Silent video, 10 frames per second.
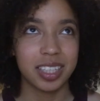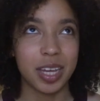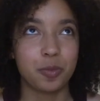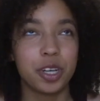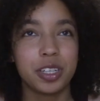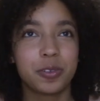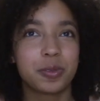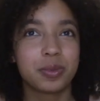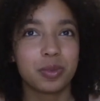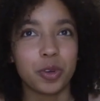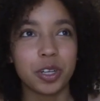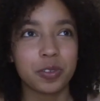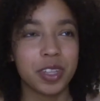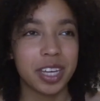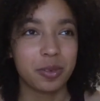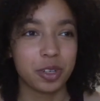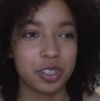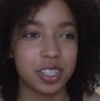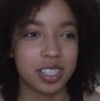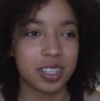like what if they were
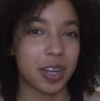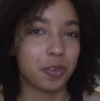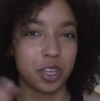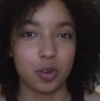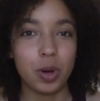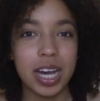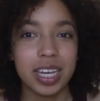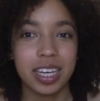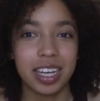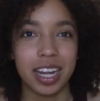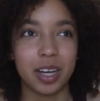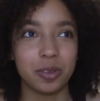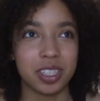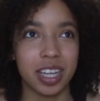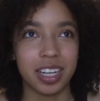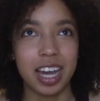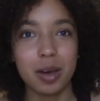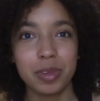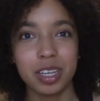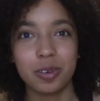just like really quiet and I was like
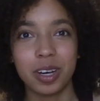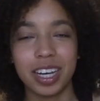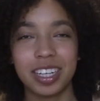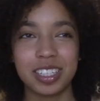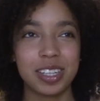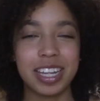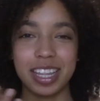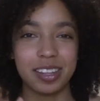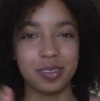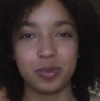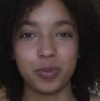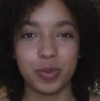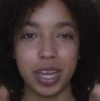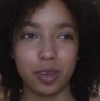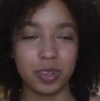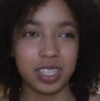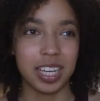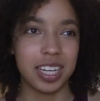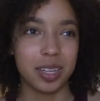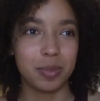not being quiet or something, and then it was
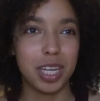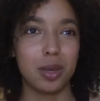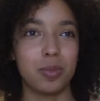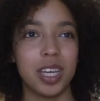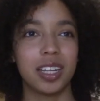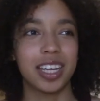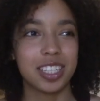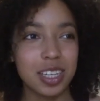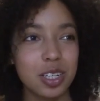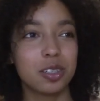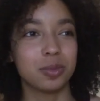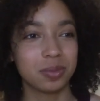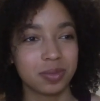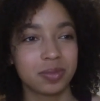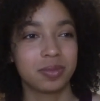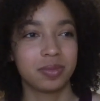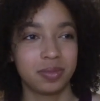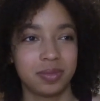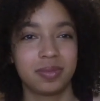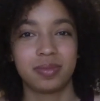like me being like, so
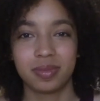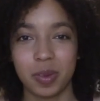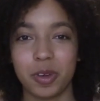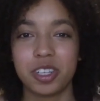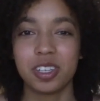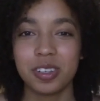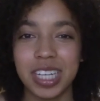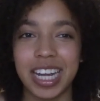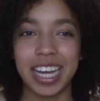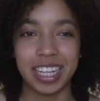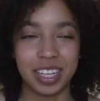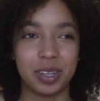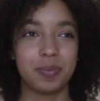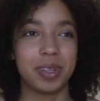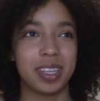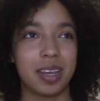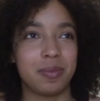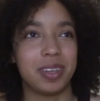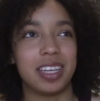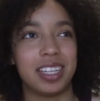what'd you do today, and then
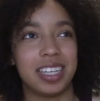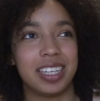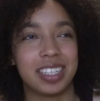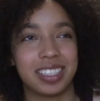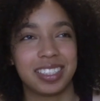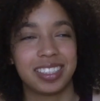them being like